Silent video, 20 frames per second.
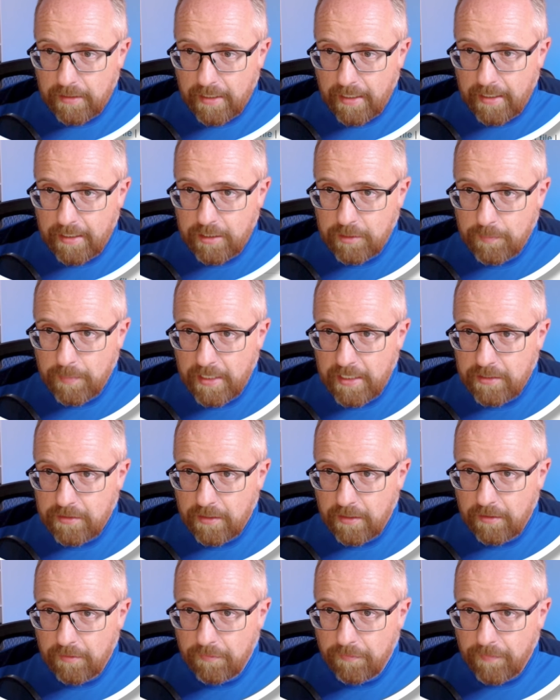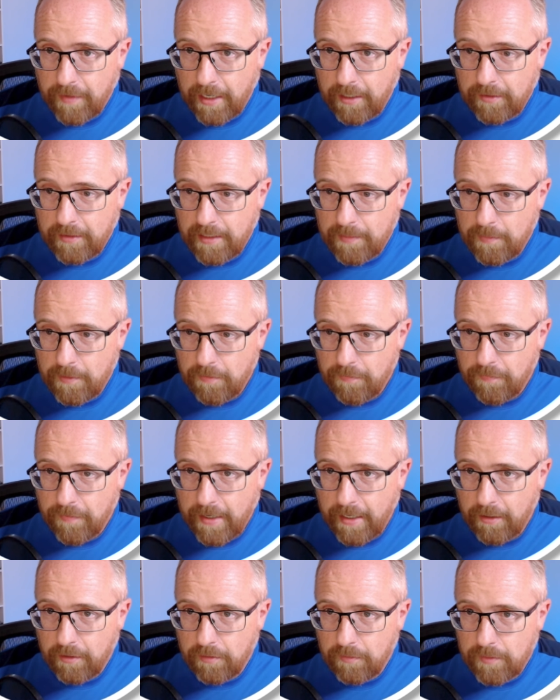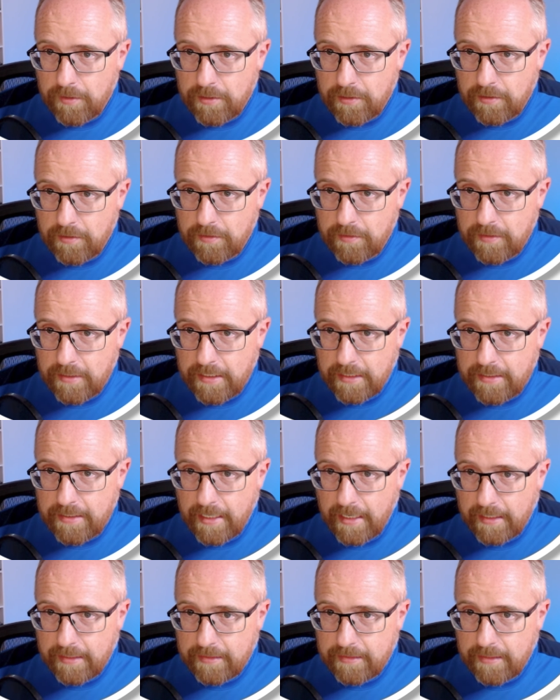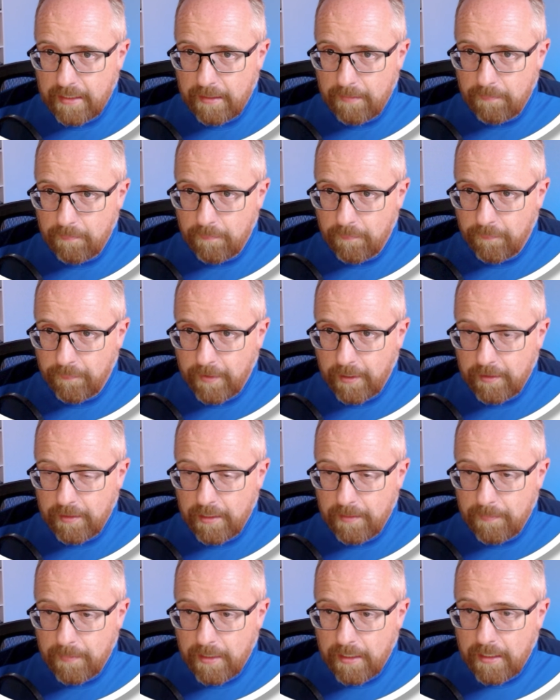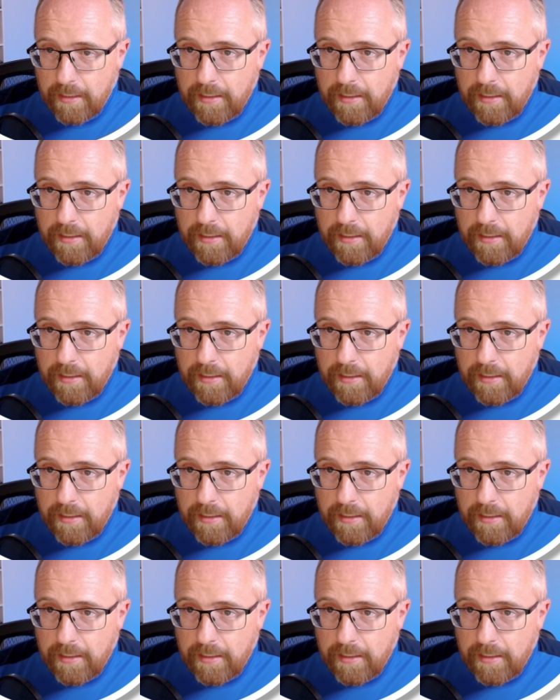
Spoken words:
and it's based on the file name of the file, which is the exact same file name.